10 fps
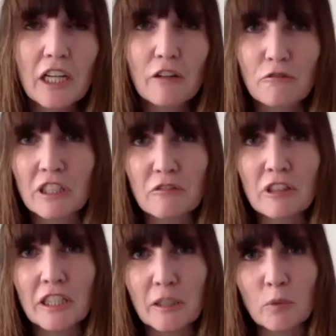really,
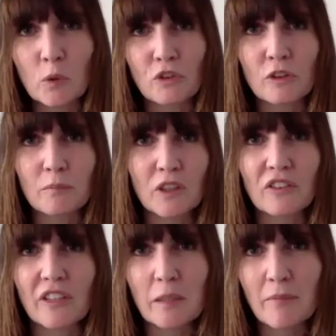really important, because
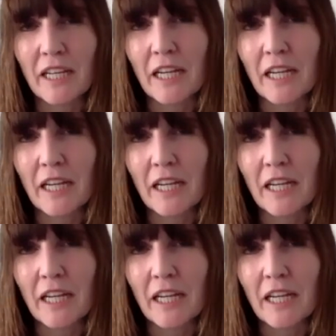then it meant